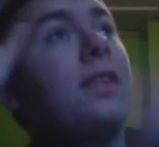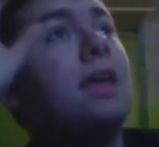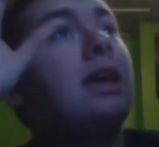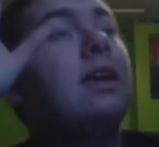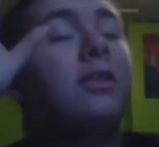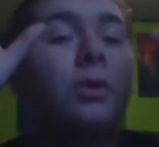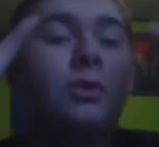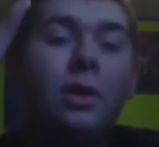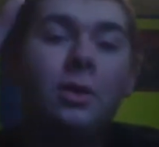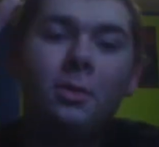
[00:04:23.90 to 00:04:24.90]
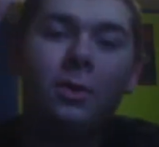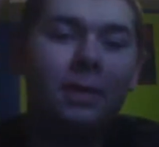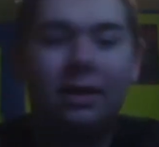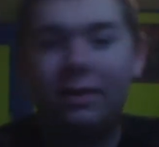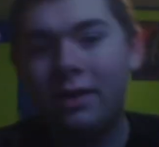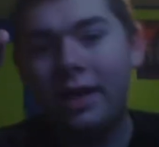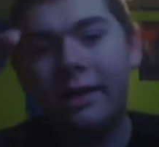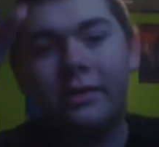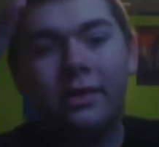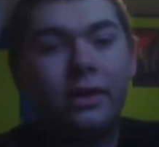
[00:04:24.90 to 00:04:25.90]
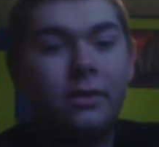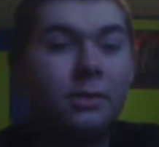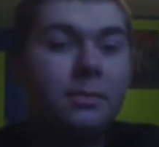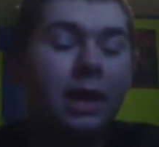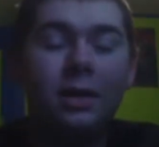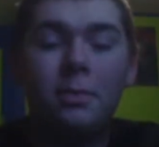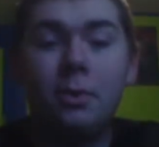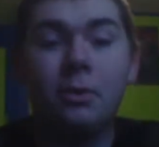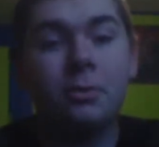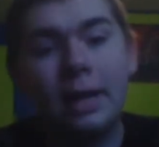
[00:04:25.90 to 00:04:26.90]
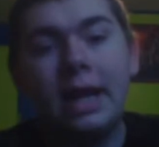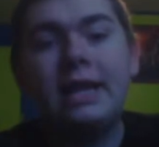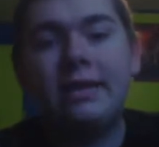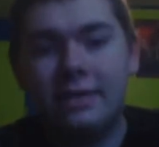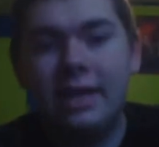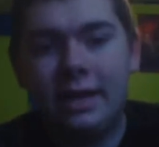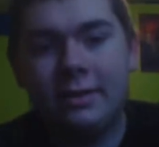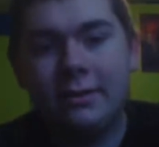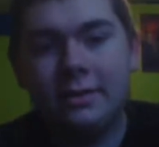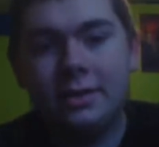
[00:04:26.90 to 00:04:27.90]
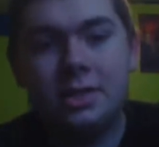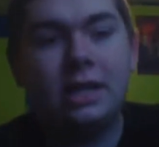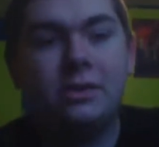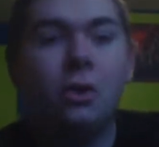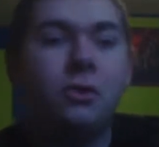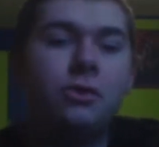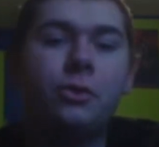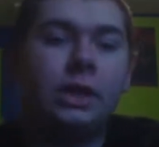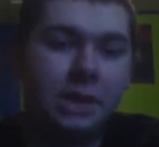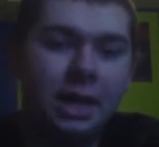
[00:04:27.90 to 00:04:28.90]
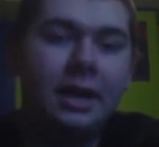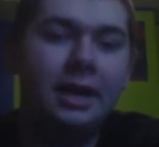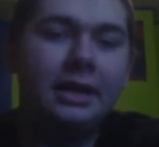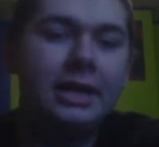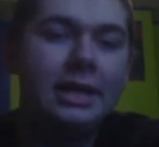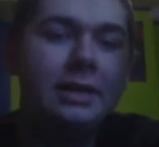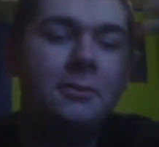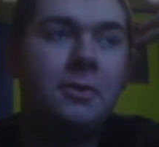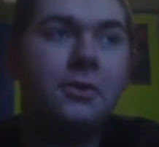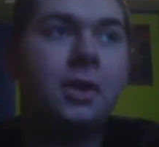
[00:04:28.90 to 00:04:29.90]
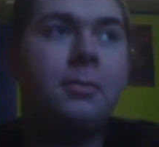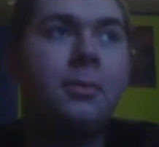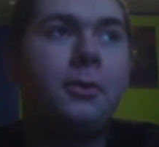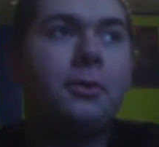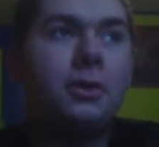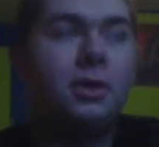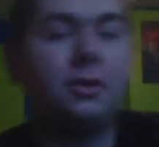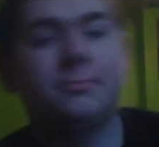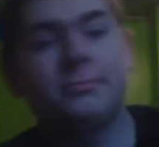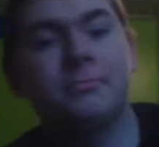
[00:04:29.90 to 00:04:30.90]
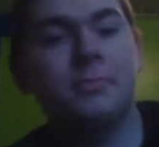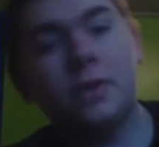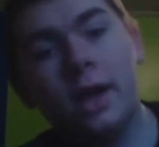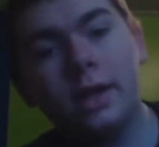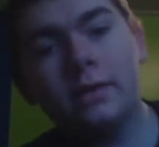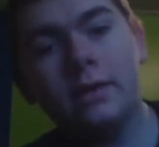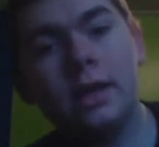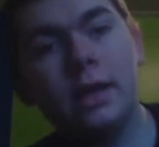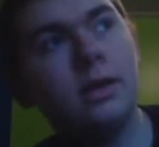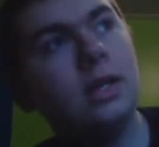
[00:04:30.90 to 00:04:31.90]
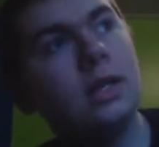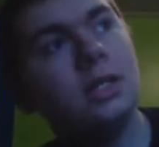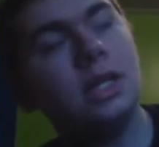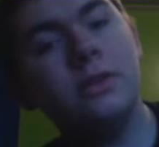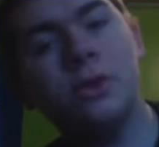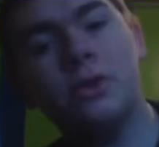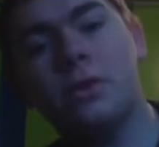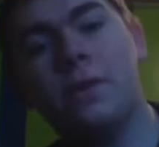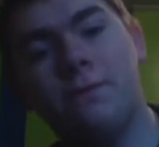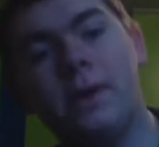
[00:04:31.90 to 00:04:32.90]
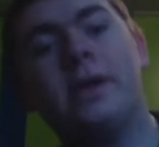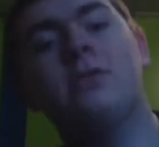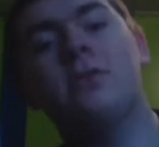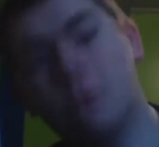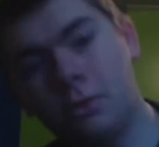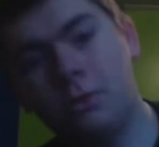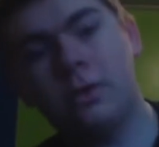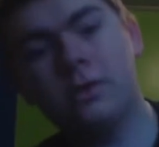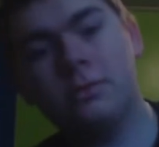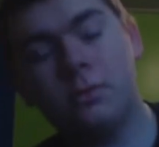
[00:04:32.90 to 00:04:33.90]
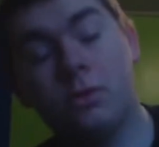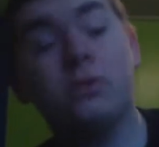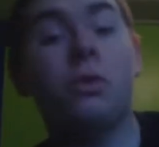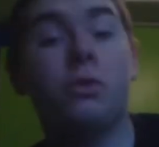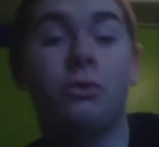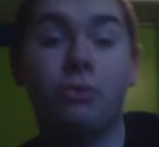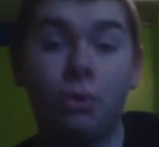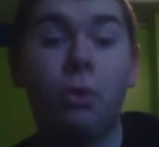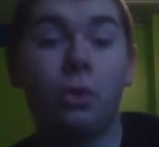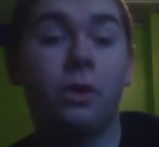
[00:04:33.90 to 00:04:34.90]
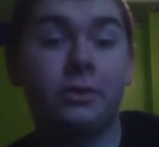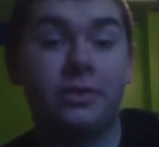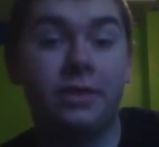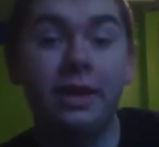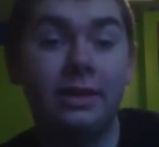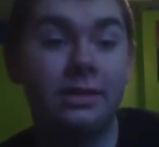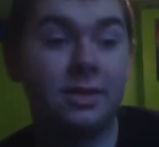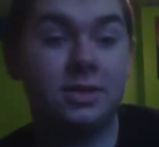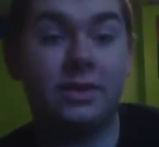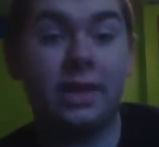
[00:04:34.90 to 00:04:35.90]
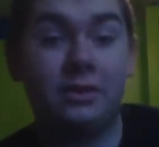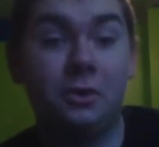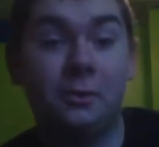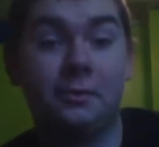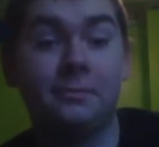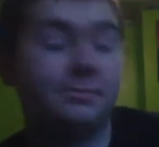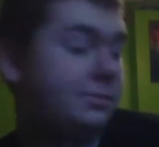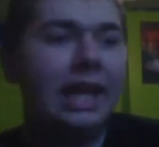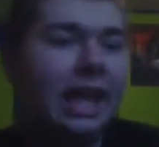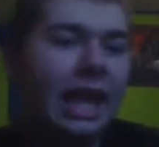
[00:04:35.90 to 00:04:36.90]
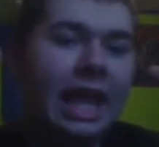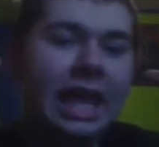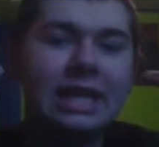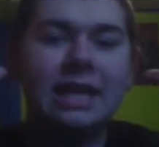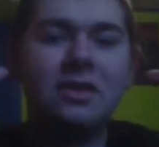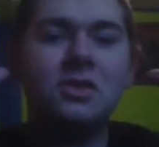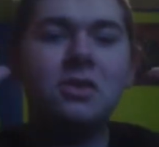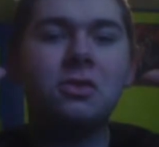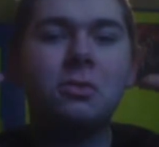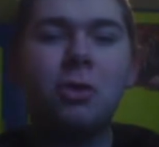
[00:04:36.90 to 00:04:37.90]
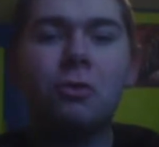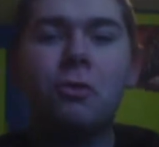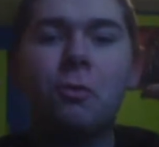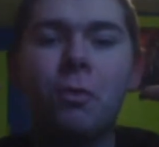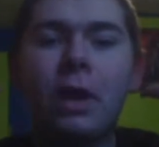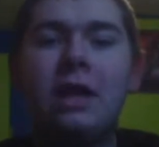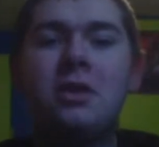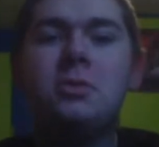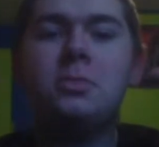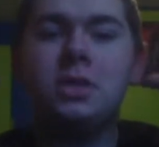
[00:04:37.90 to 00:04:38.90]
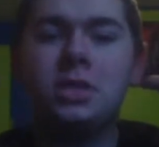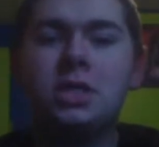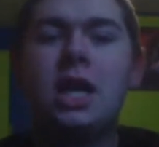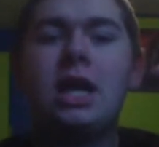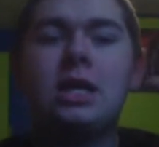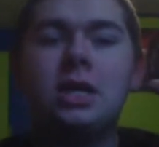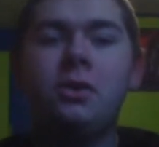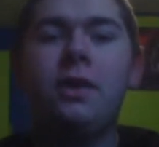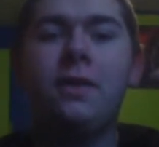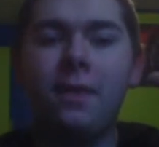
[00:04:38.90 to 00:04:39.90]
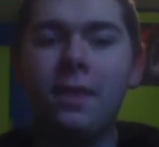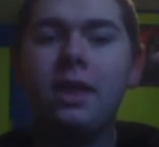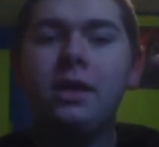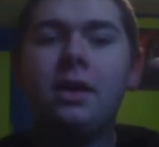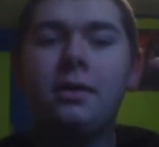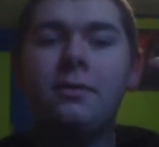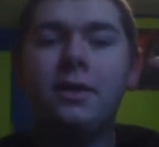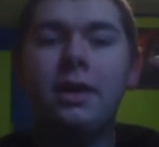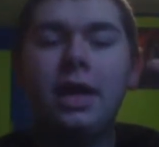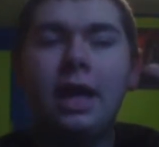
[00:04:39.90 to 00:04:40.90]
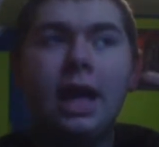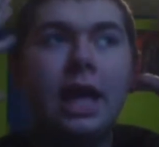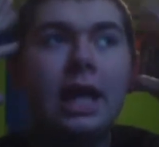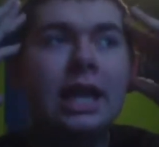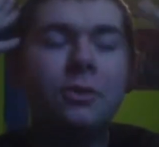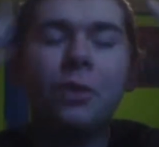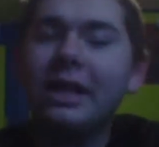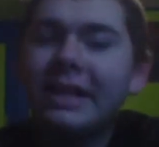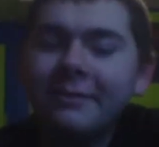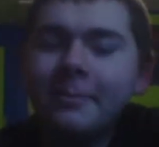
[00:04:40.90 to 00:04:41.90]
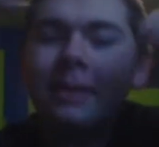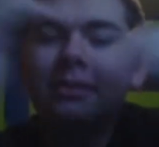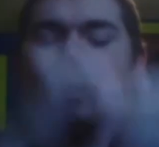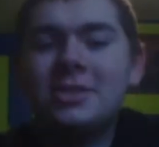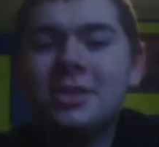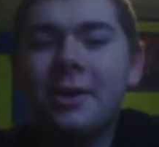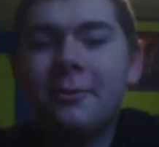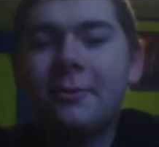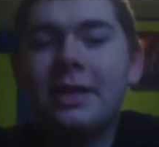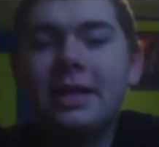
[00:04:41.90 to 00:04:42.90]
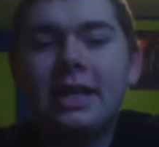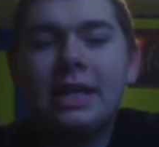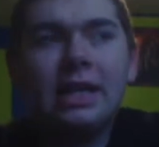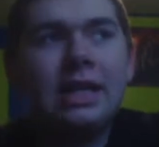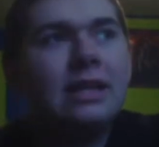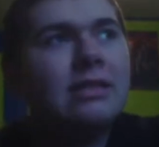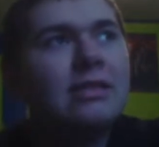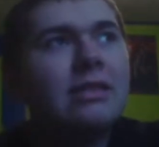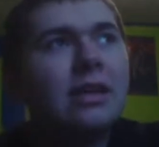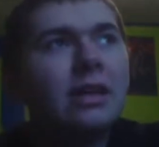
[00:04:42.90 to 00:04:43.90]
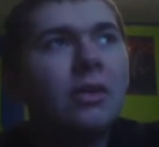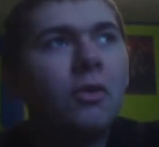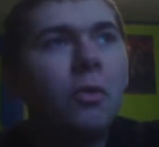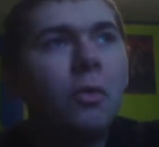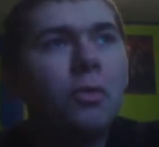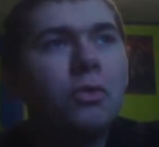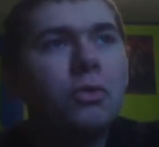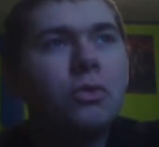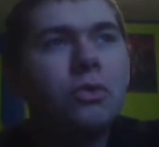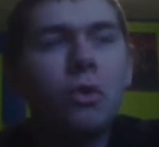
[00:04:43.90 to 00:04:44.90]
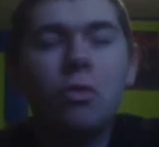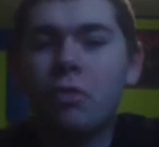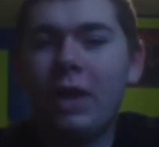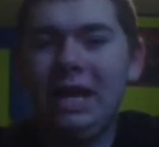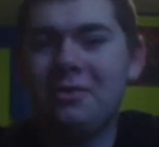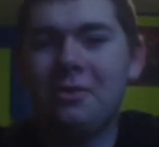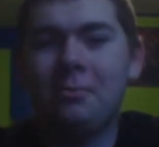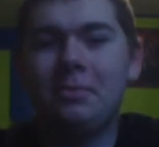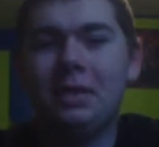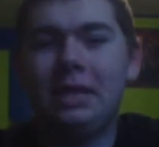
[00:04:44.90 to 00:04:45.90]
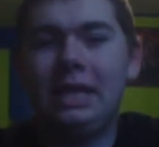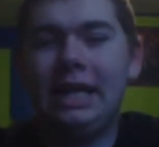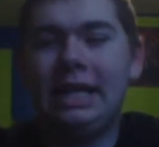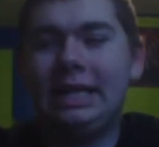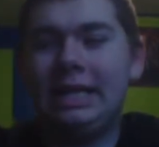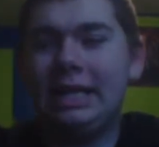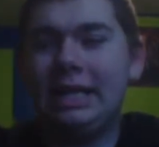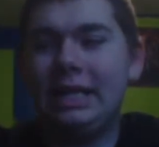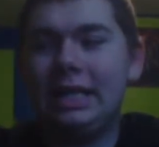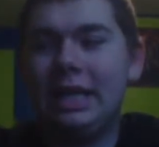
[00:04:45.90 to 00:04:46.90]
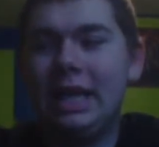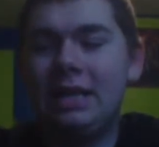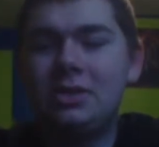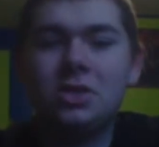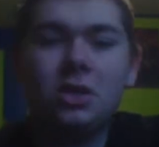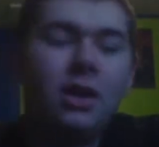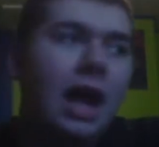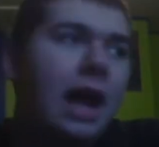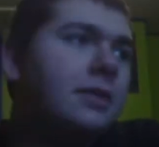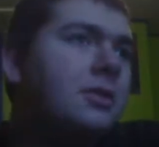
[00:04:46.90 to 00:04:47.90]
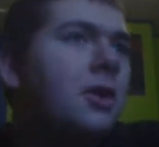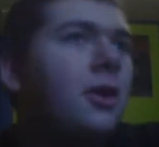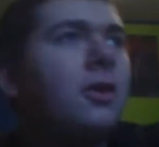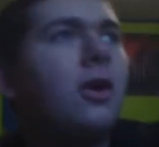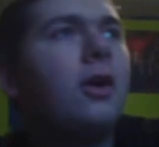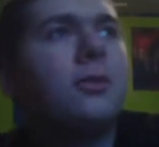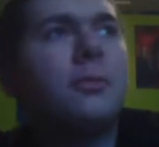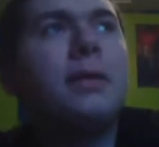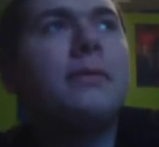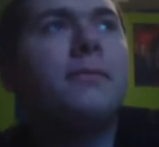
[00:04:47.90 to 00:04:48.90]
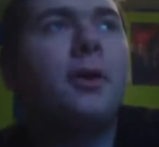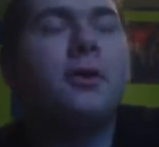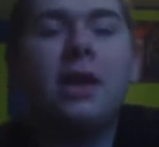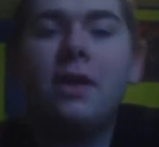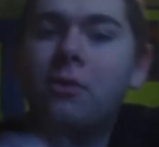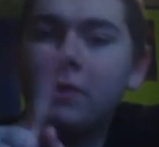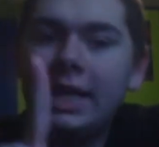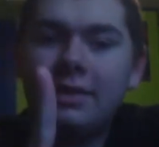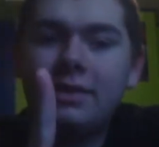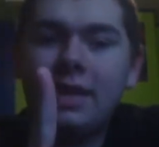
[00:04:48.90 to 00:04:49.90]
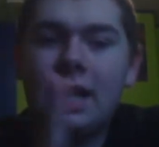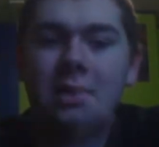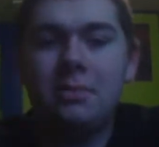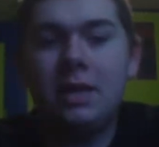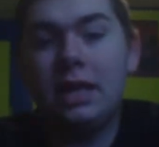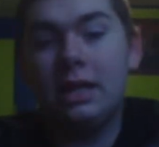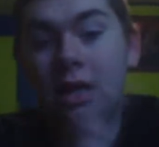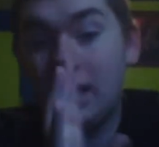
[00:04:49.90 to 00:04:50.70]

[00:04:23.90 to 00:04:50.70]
the thing is, the reason why they're called Panty Stalking is because when Panty pulls her panties down, it turns into a gun. The Stalking pulls, you know, stockings down, it turns into a fucking sword. Or swords, because she's got two of them. And it's just the most random shit you can think of. And that's what I love about this show. It's so random. Like, and sure, I know there are some pitfalls. I will get to that in a minute.